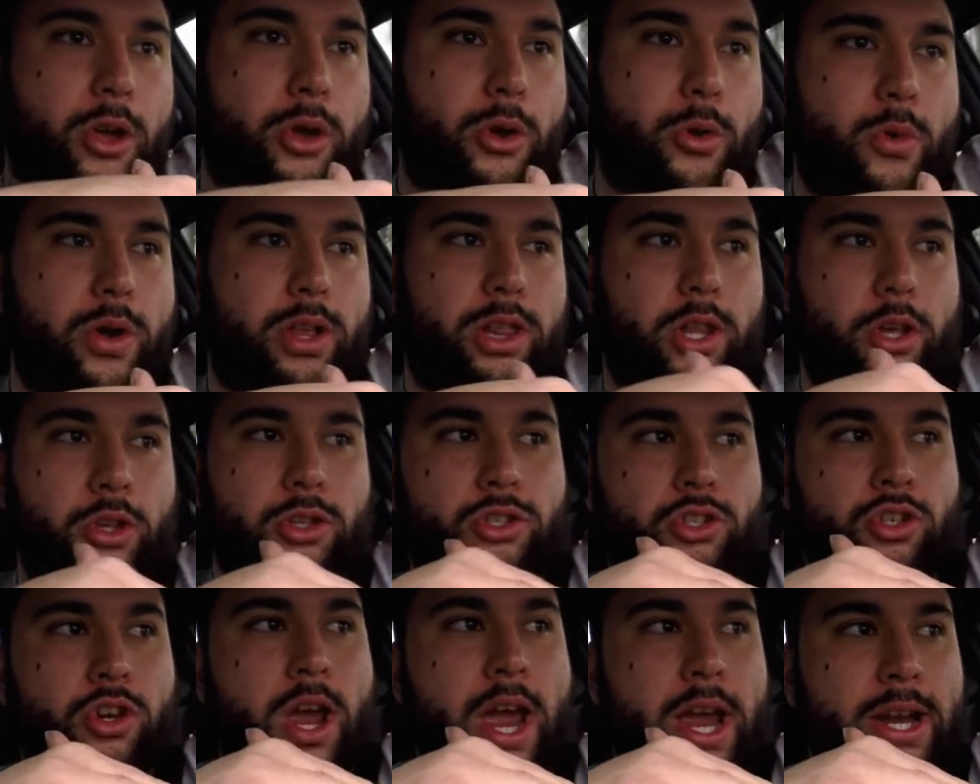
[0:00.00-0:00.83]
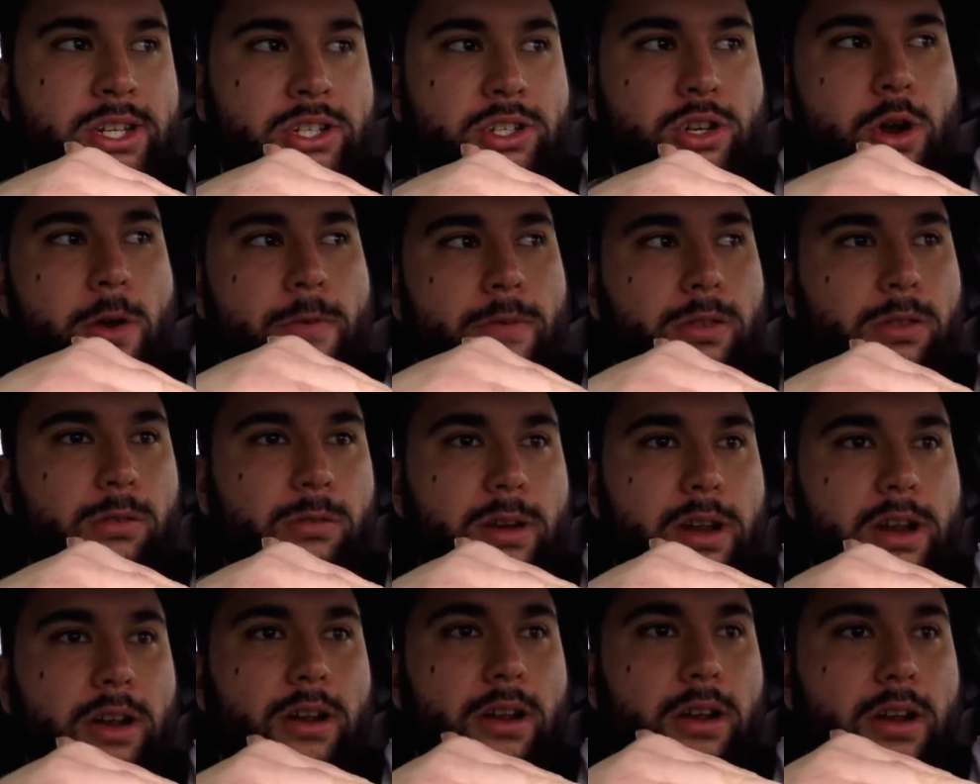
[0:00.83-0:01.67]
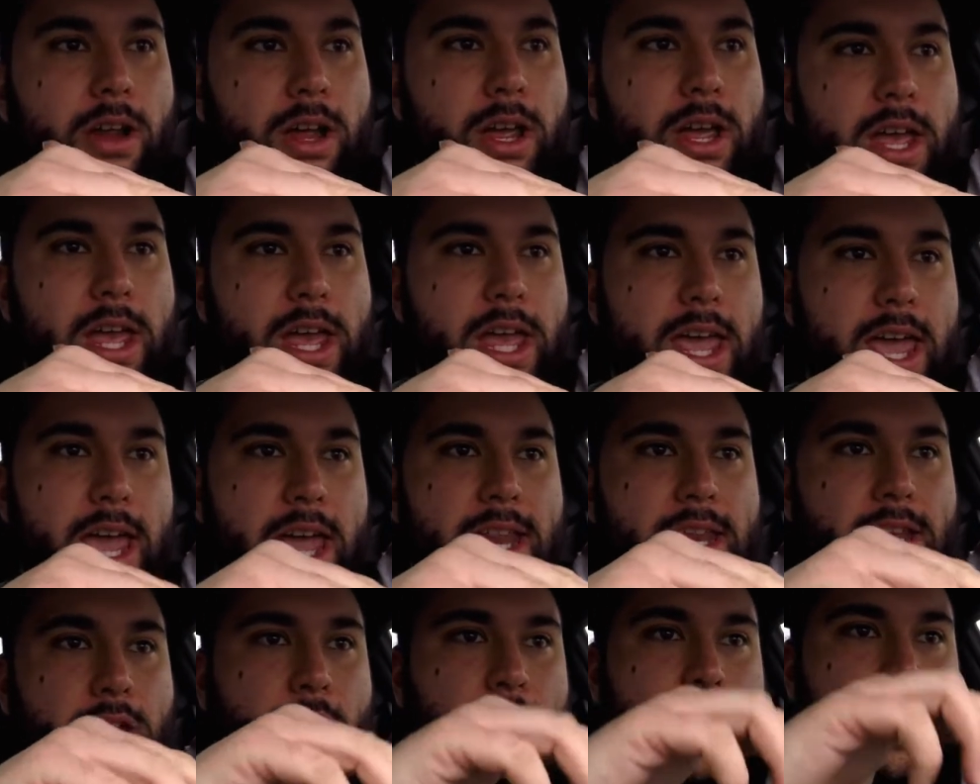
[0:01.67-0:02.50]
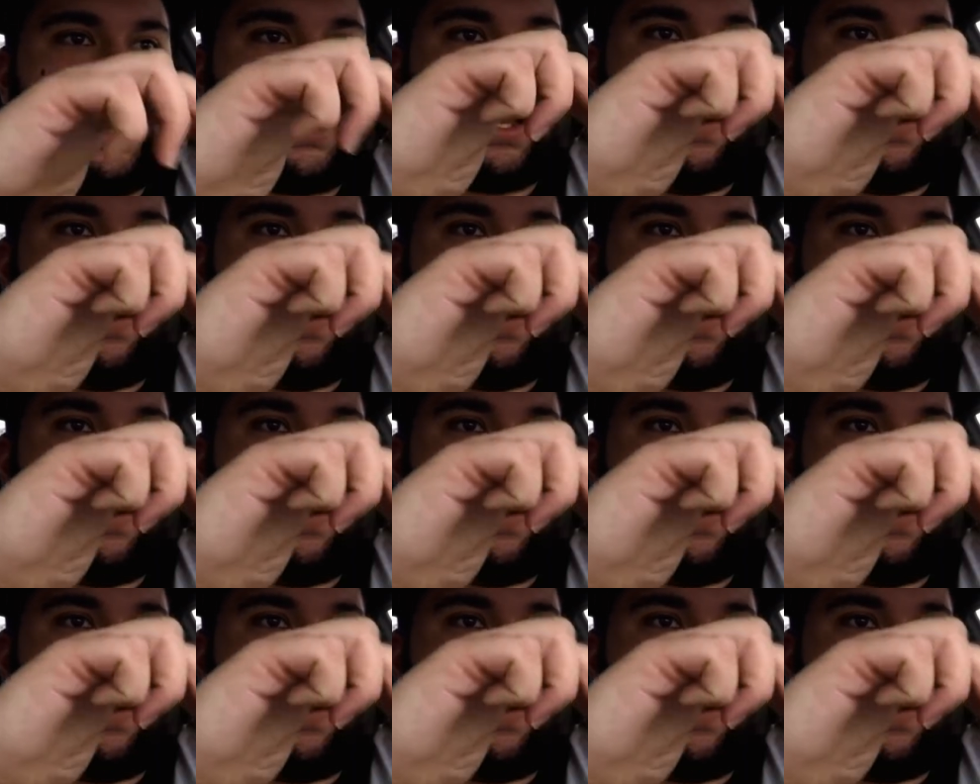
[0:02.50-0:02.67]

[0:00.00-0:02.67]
we lose traction over the rear, and it creates a